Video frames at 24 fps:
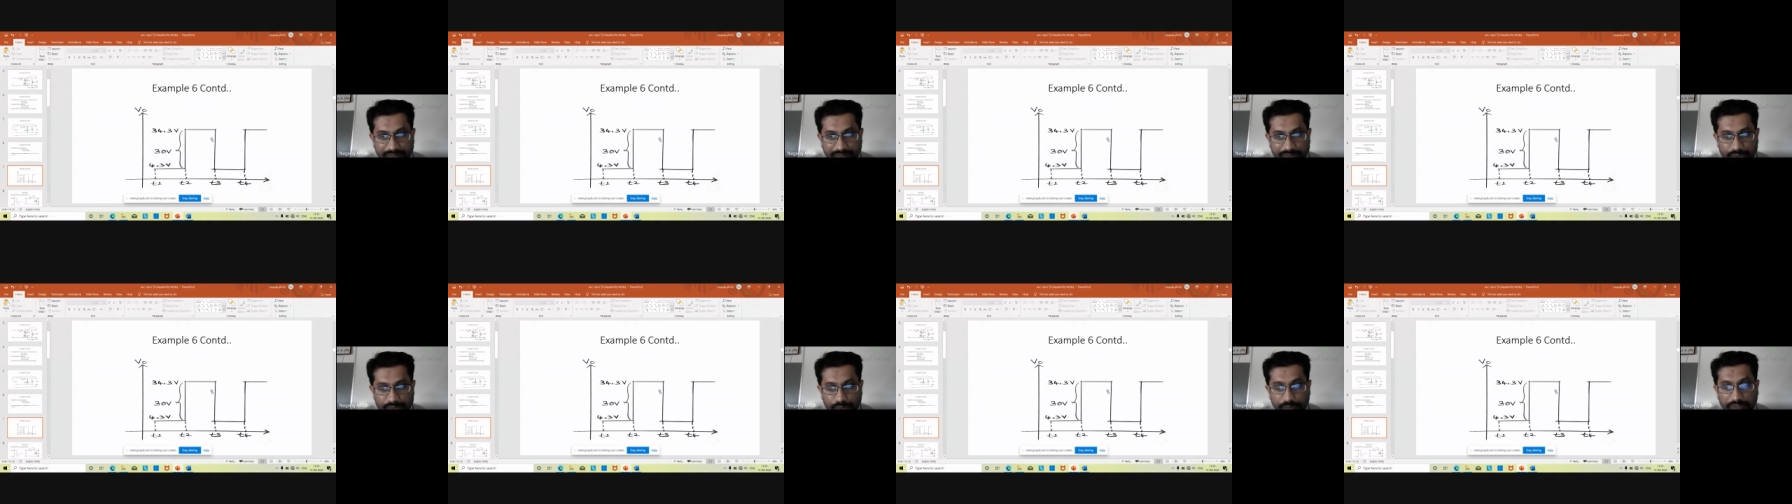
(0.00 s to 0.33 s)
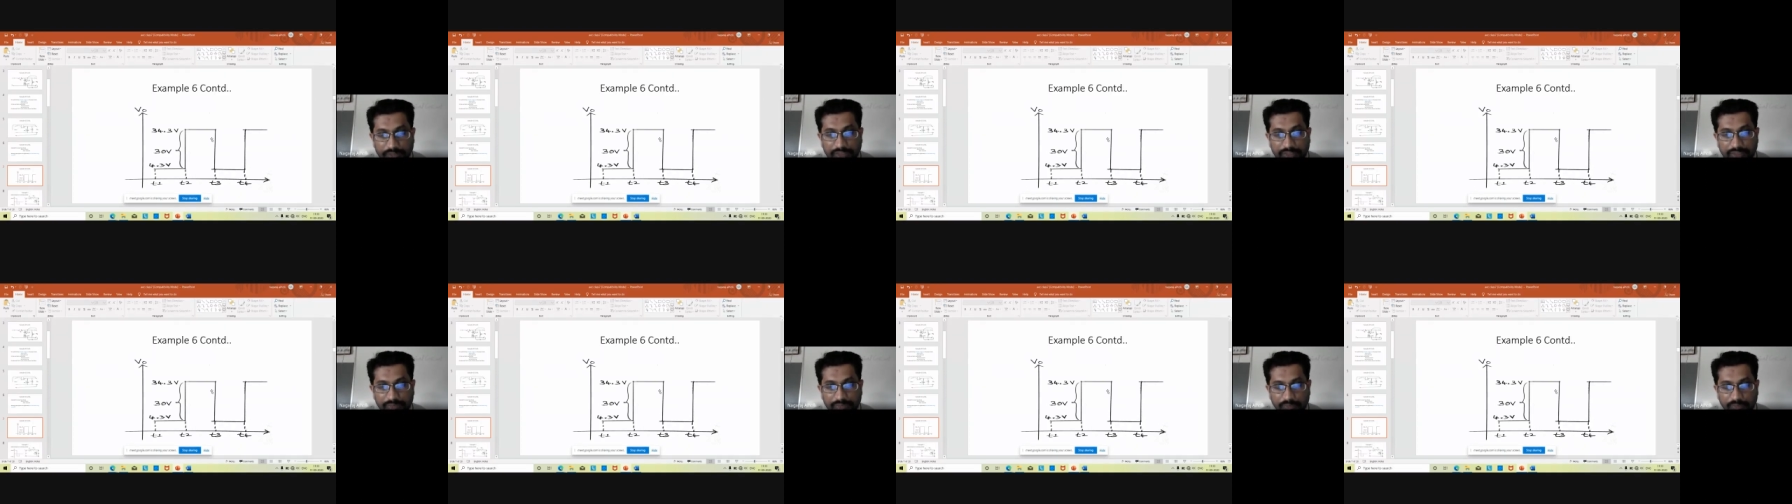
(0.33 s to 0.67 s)

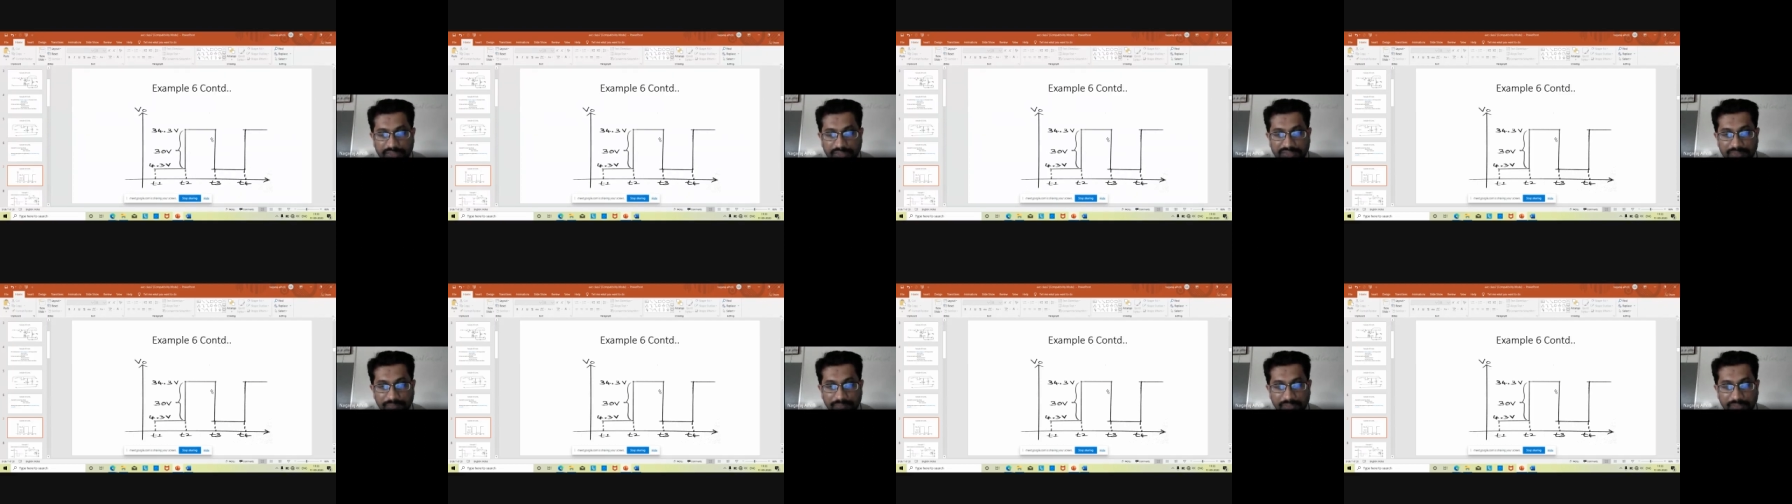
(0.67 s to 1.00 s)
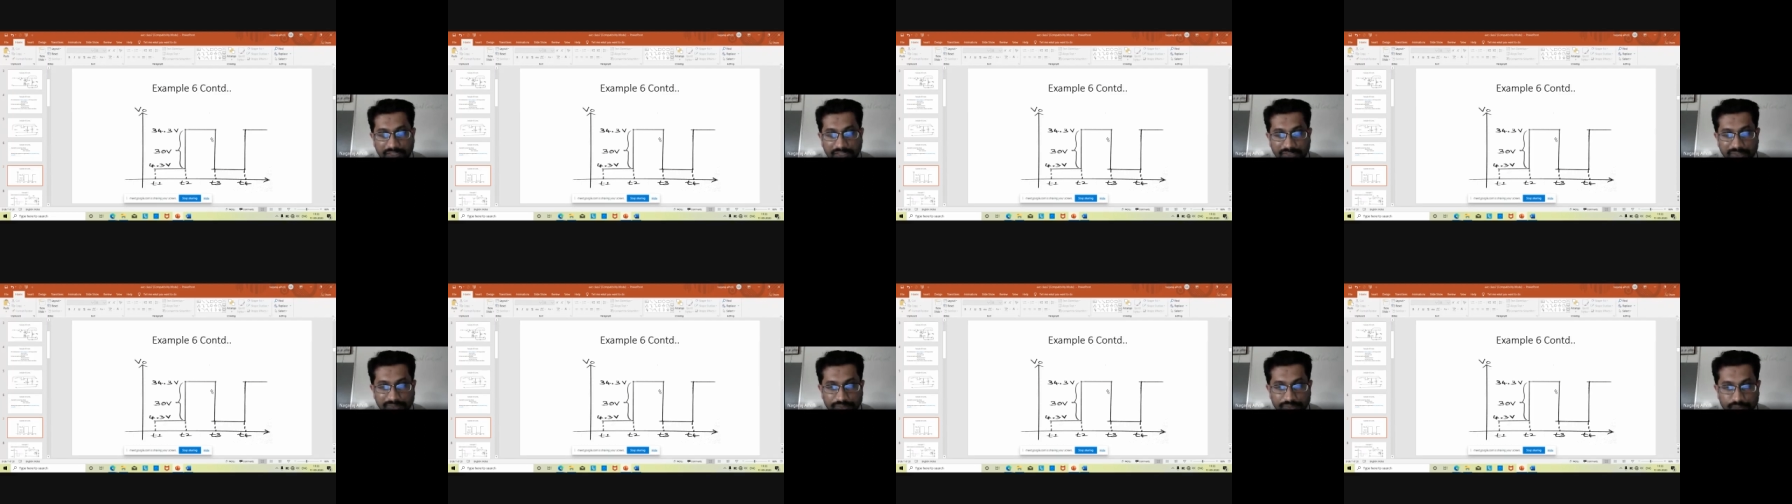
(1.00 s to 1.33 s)
Swing. What is the
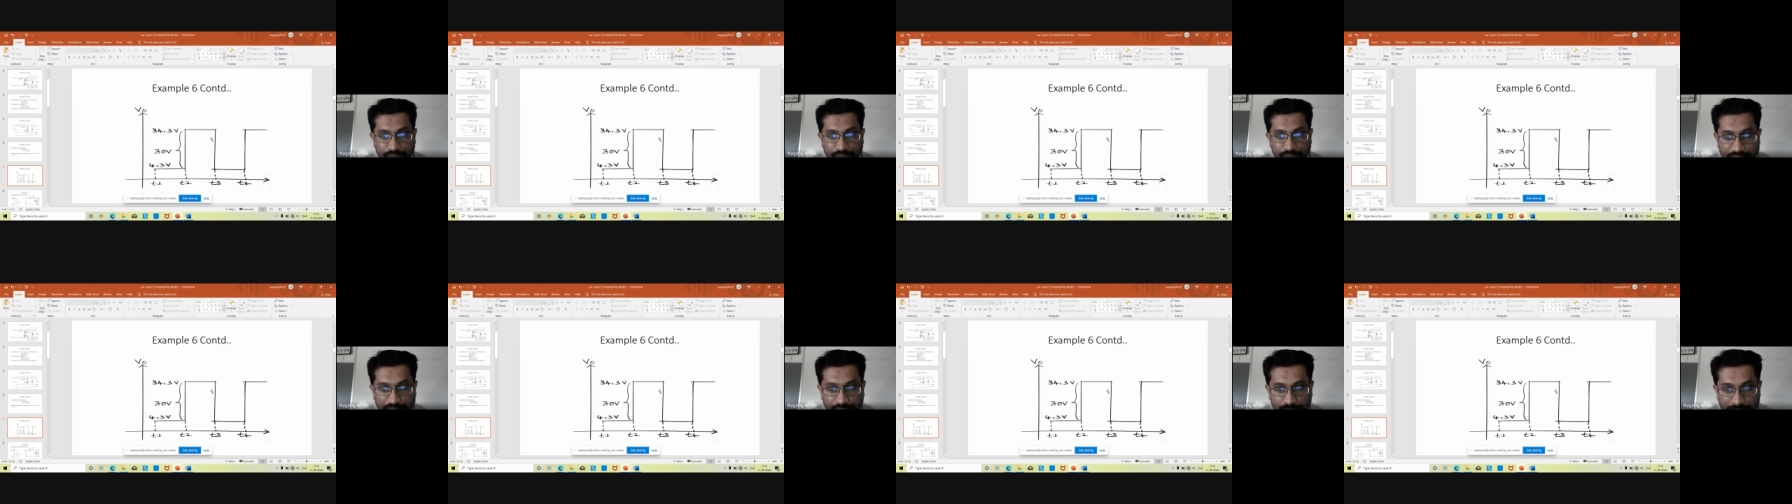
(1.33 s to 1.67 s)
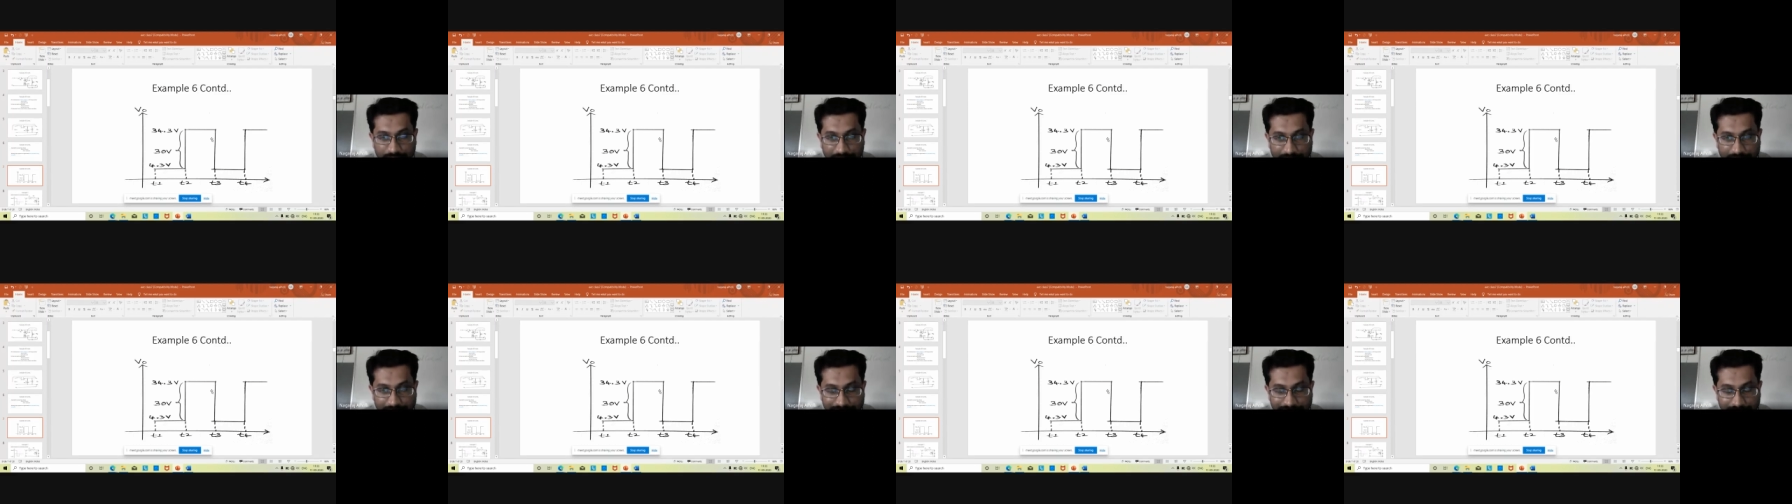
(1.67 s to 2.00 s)
meaning of swing,
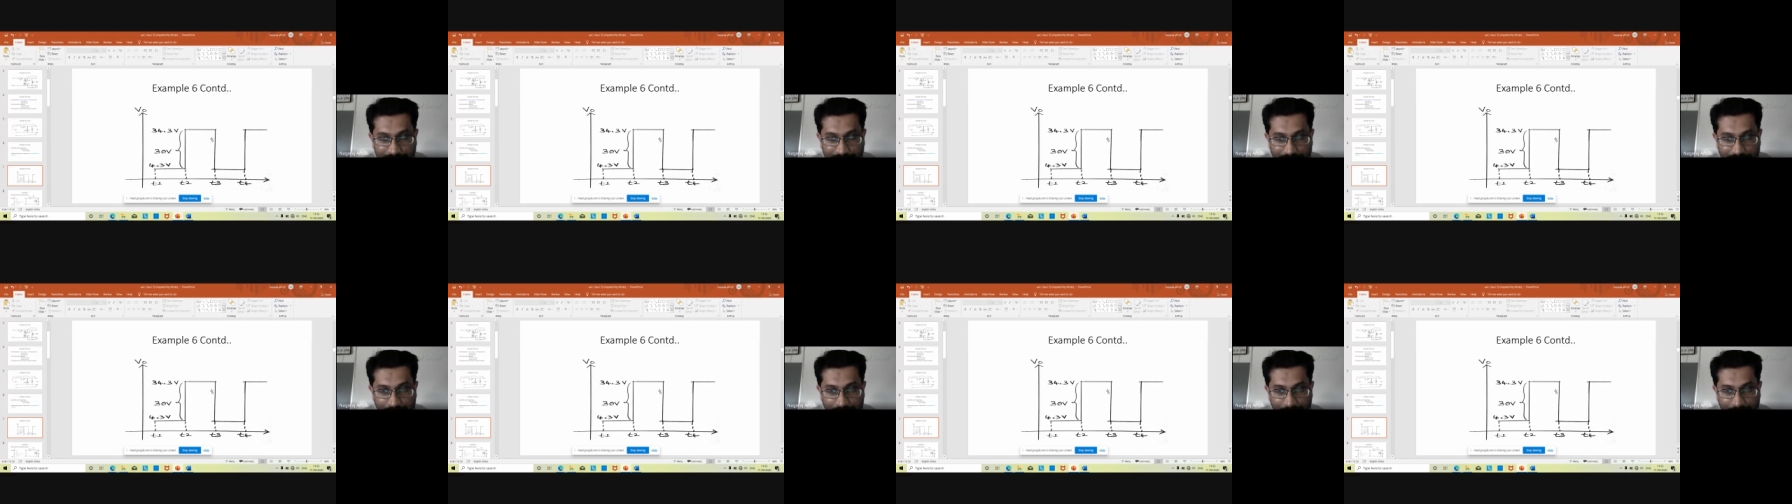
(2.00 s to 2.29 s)
students?